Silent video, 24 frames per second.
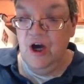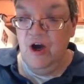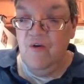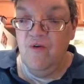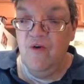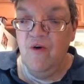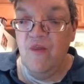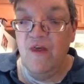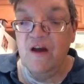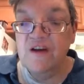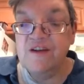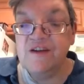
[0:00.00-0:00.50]

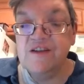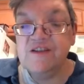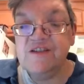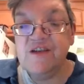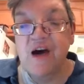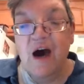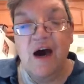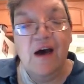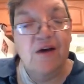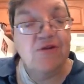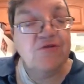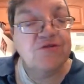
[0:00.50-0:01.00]
For the
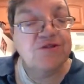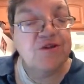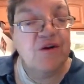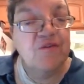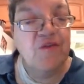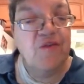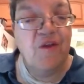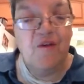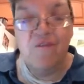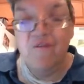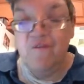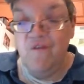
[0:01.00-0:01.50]
desires of
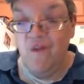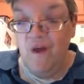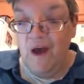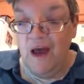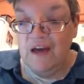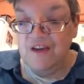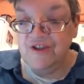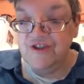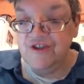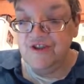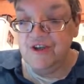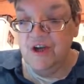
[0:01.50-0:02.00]
the
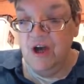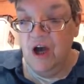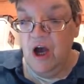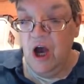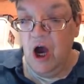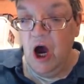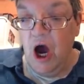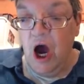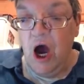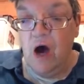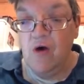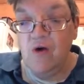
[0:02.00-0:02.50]
flesh
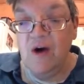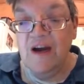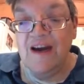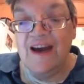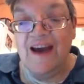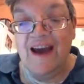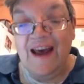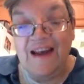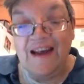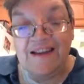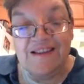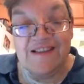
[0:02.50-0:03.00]
are
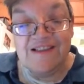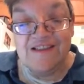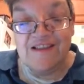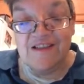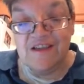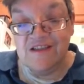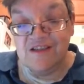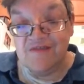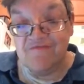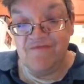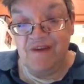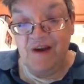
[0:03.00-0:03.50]
against the
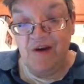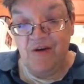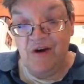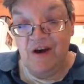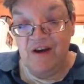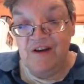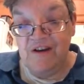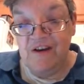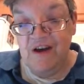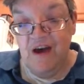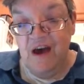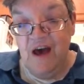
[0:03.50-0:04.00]

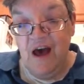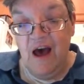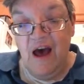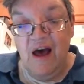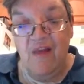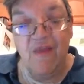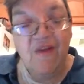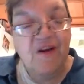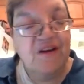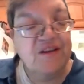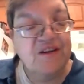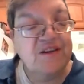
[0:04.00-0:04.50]
Spirit,
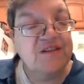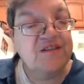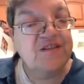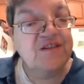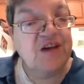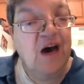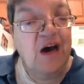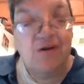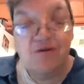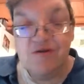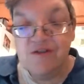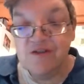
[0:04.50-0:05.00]
and the
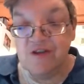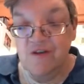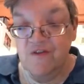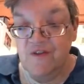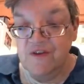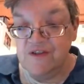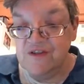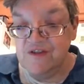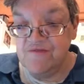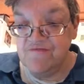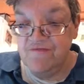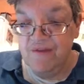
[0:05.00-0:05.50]
desires of
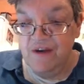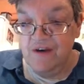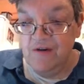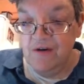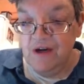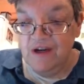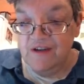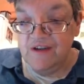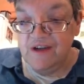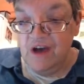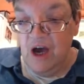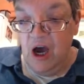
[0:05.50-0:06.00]
the
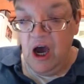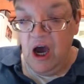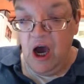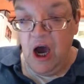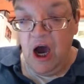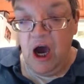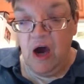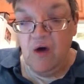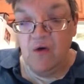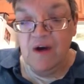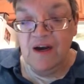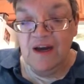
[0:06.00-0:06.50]
Spirit
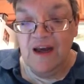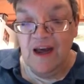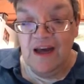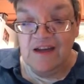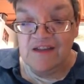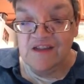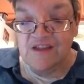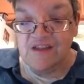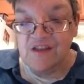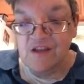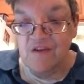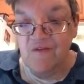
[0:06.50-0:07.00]
are
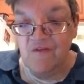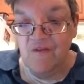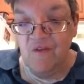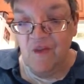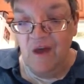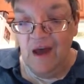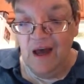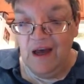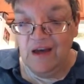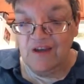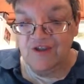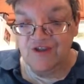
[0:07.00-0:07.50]
against the
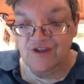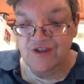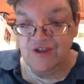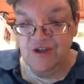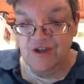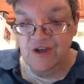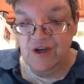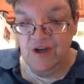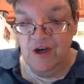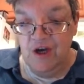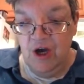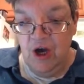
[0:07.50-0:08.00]
flesh.
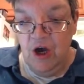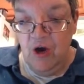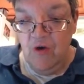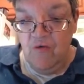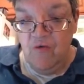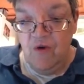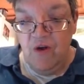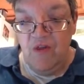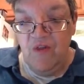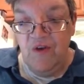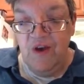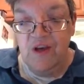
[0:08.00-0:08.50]

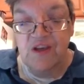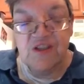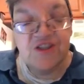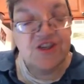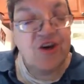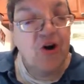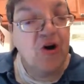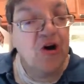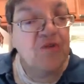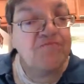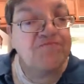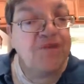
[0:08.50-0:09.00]
For these
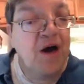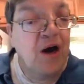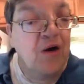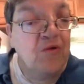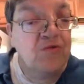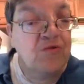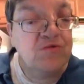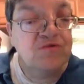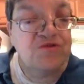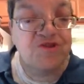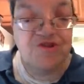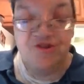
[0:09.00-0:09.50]
are
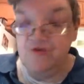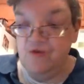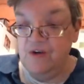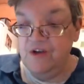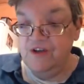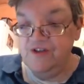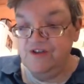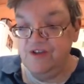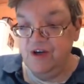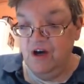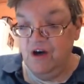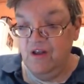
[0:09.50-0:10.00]
opposed to
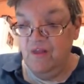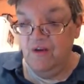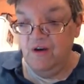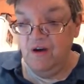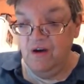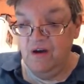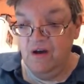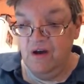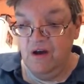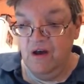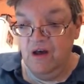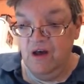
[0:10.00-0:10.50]
each other,
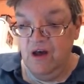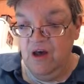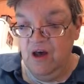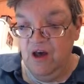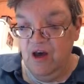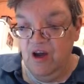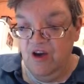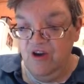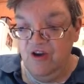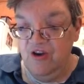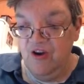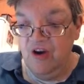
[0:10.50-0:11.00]

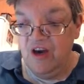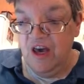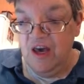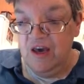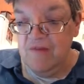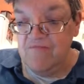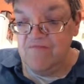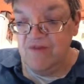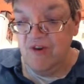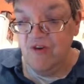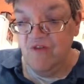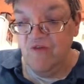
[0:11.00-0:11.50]
to
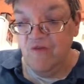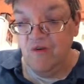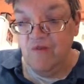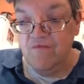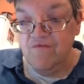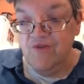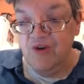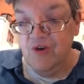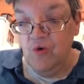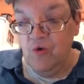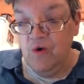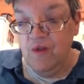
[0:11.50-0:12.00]
keep you
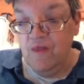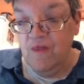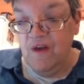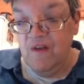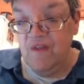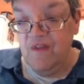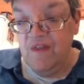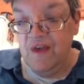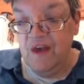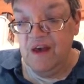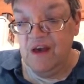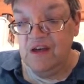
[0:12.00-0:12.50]
from doing the
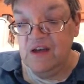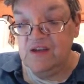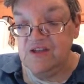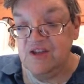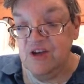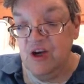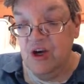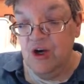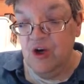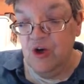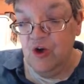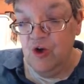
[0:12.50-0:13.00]
things
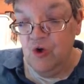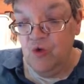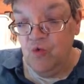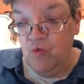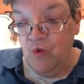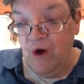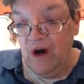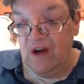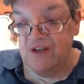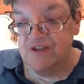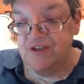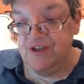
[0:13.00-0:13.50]
you
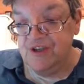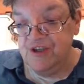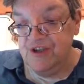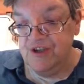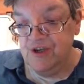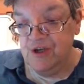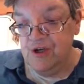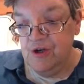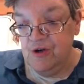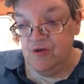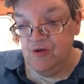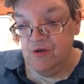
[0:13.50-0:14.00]
want to
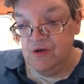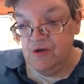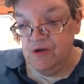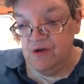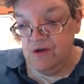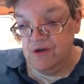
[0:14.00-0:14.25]
do."